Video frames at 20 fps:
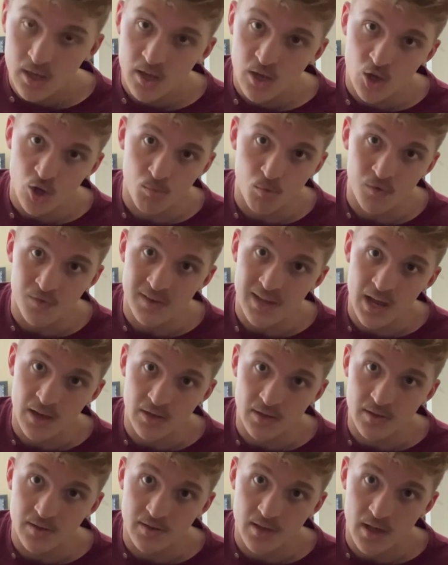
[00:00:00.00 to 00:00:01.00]
you move it down
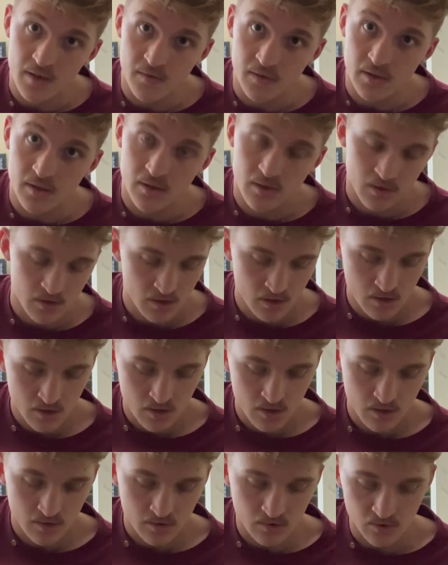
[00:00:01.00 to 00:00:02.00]
to 7,
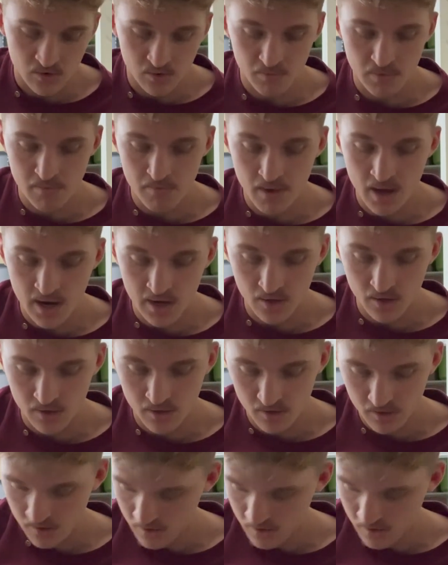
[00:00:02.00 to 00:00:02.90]
so it's gonna be minor.